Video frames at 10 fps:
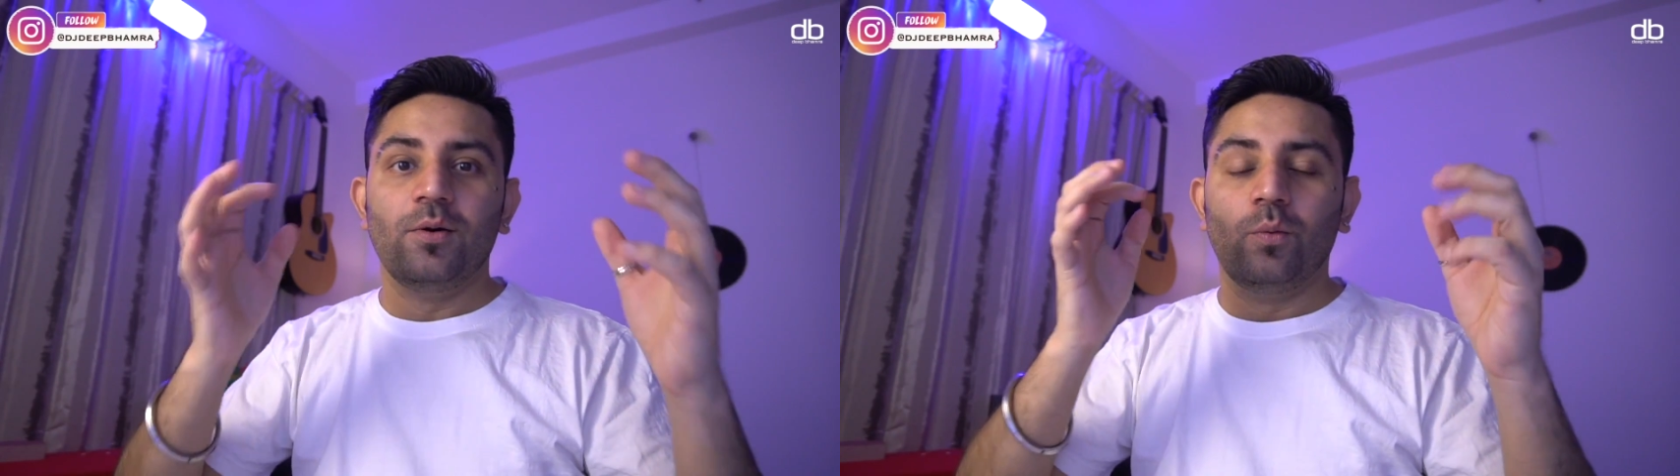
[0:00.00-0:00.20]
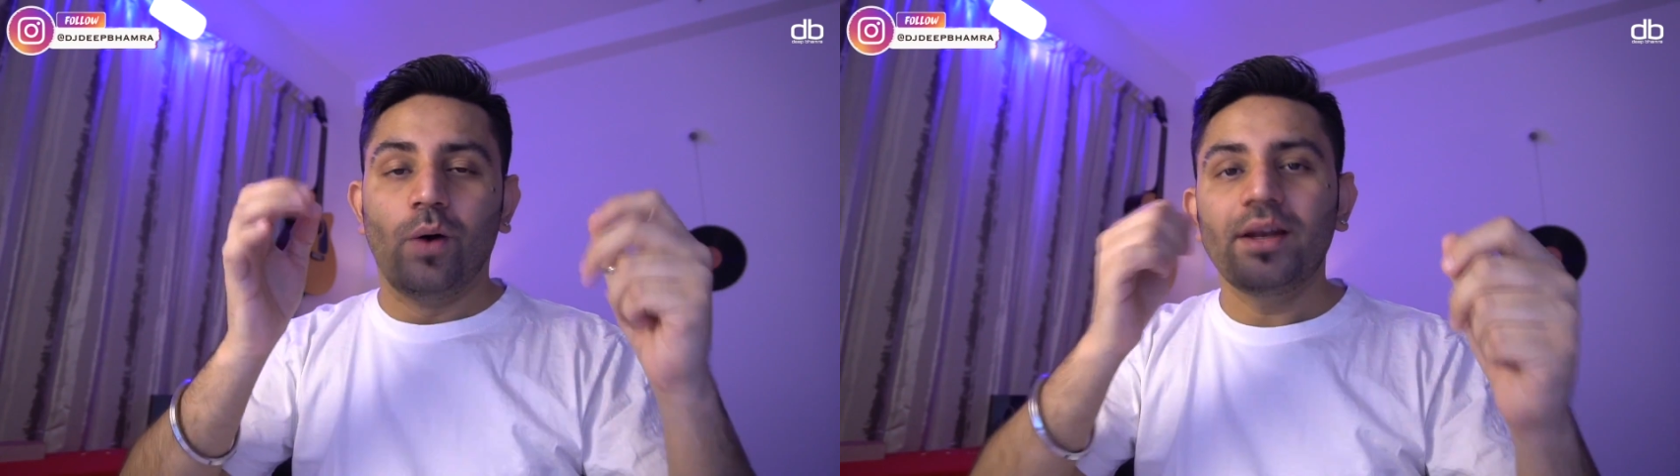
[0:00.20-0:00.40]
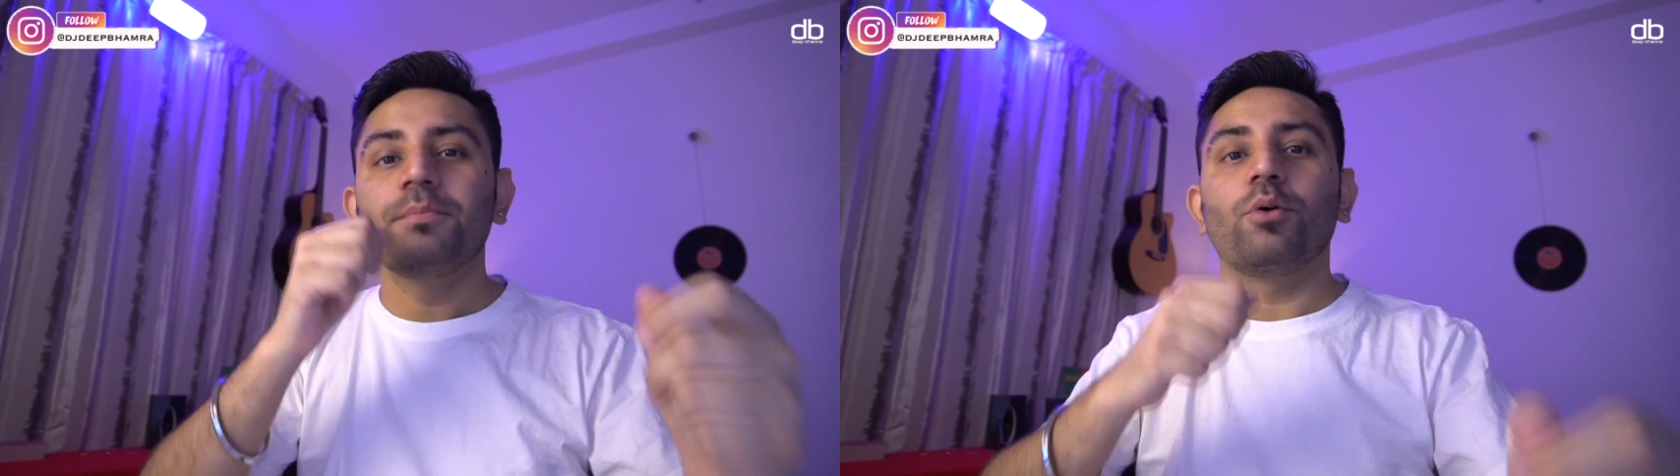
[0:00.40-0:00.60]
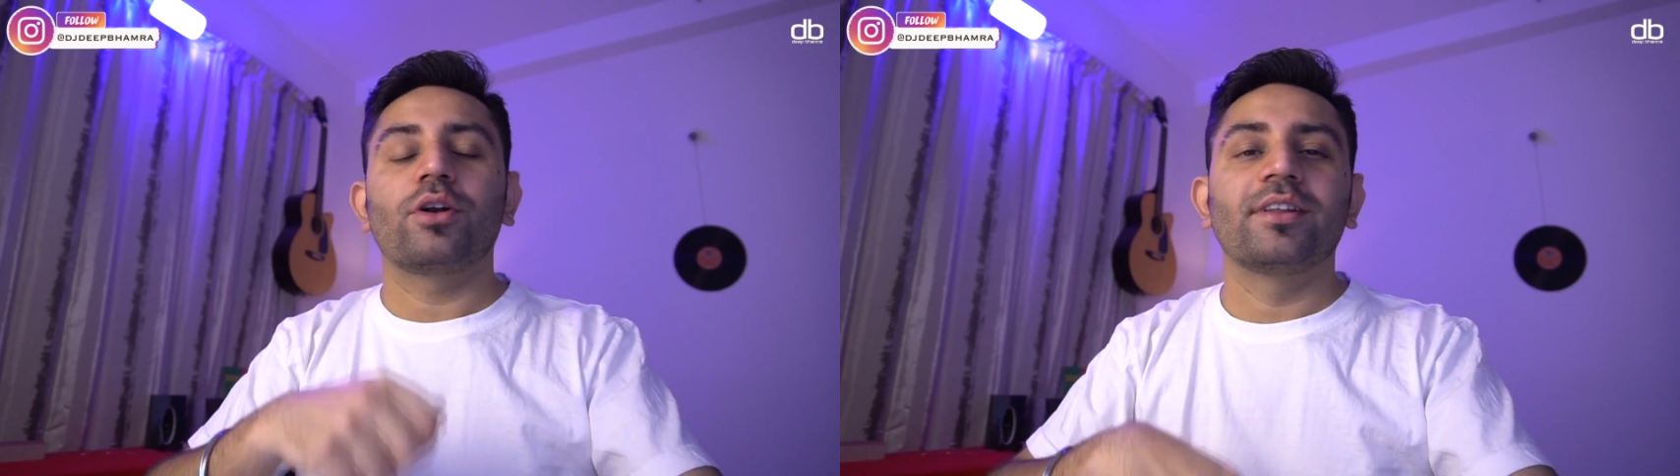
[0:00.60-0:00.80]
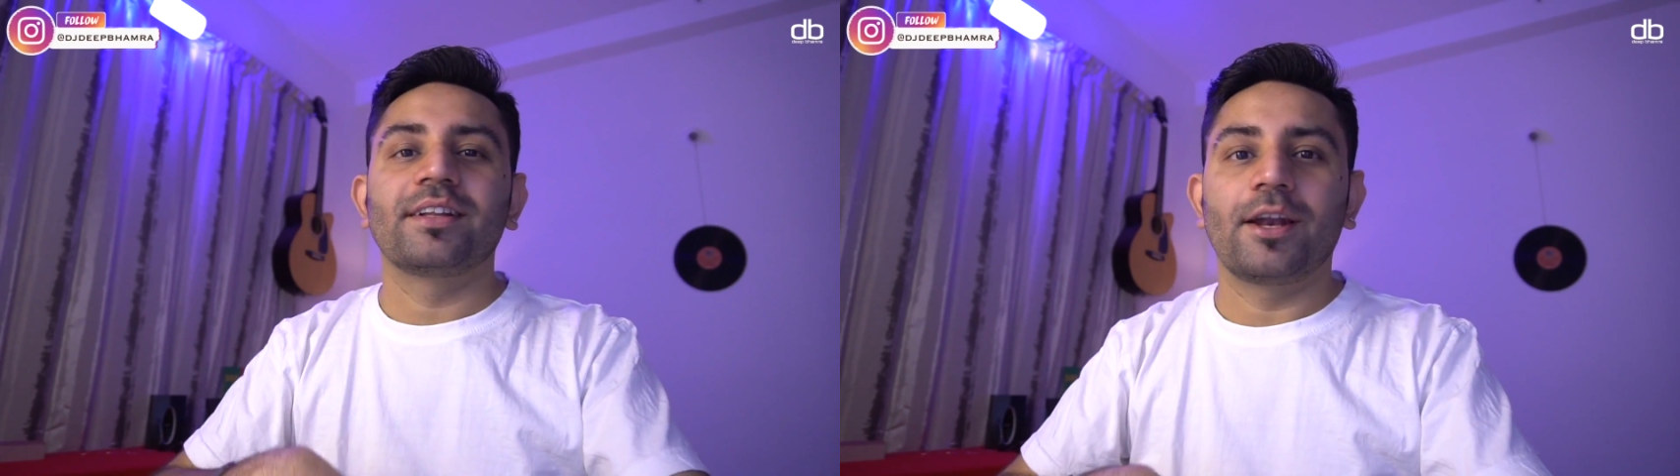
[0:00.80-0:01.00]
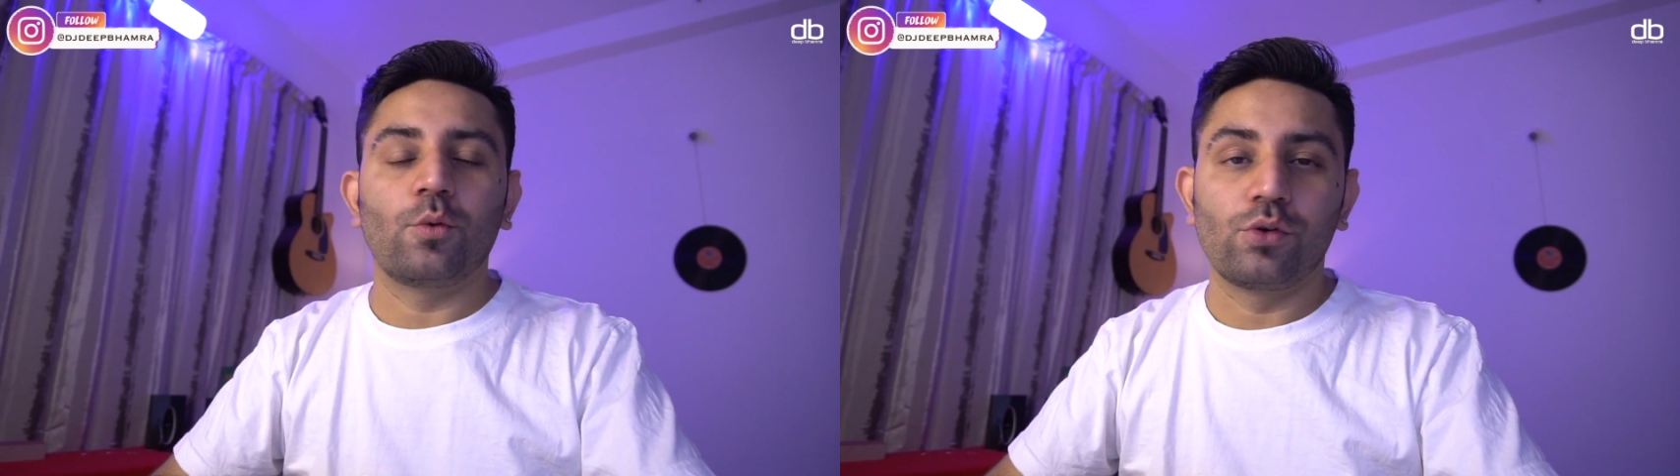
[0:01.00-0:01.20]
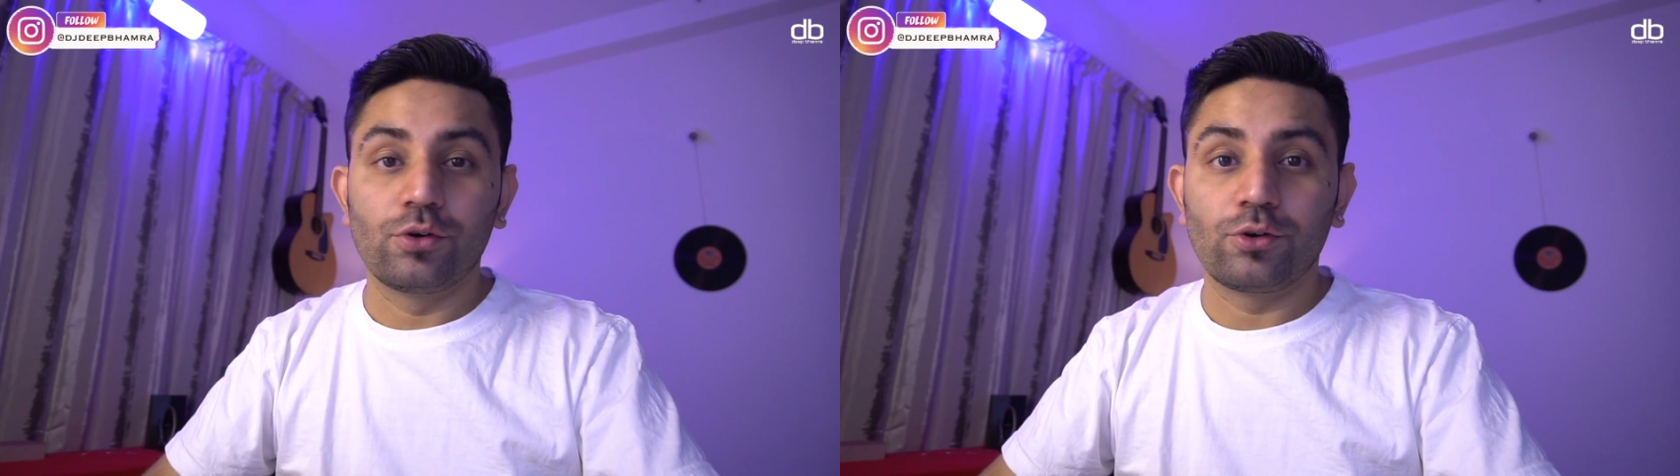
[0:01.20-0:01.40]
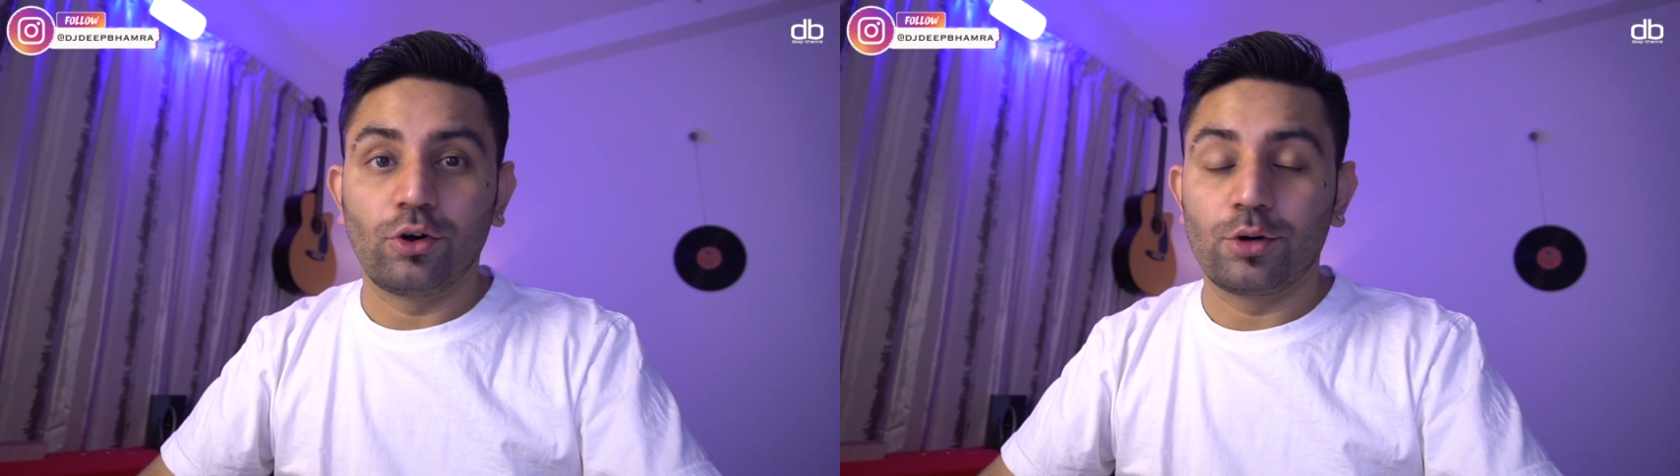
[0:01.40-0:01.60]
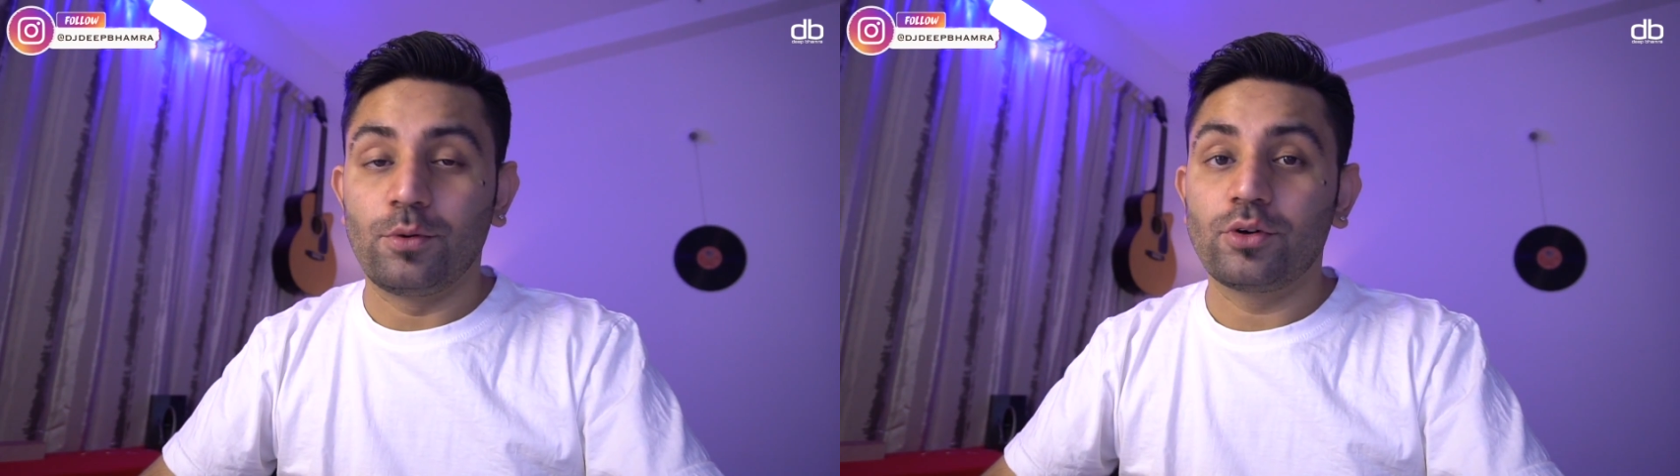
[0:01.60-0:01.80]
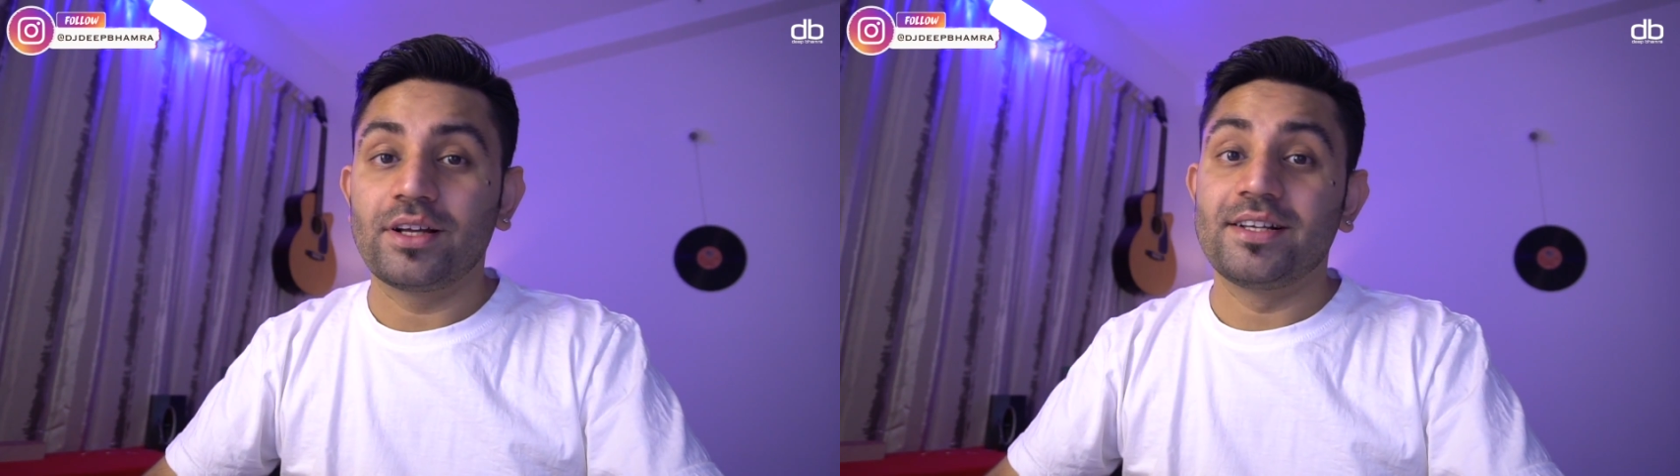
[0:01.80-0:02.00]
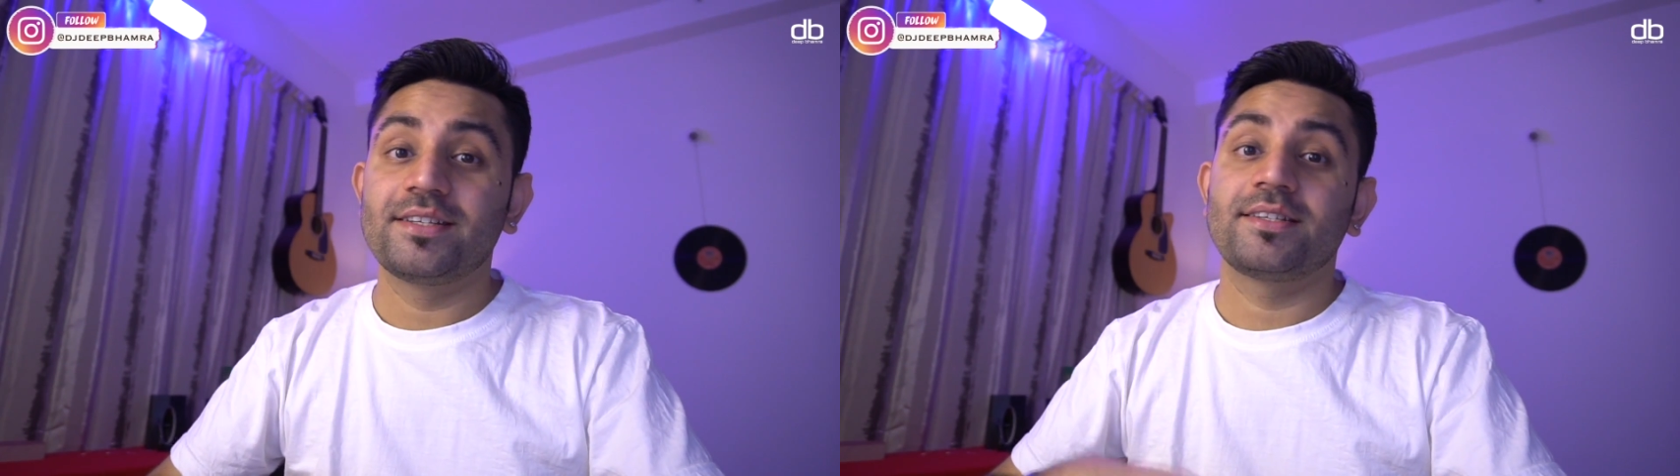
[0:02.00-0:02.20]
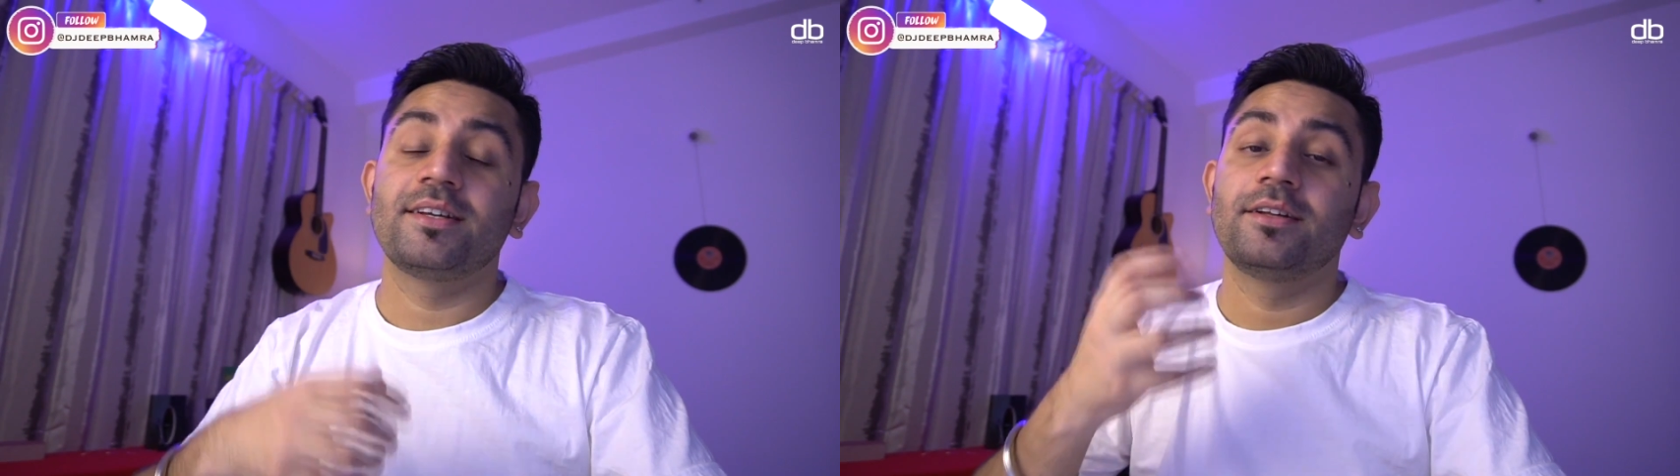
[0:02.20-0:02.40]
one important thing that I wanted to talk about is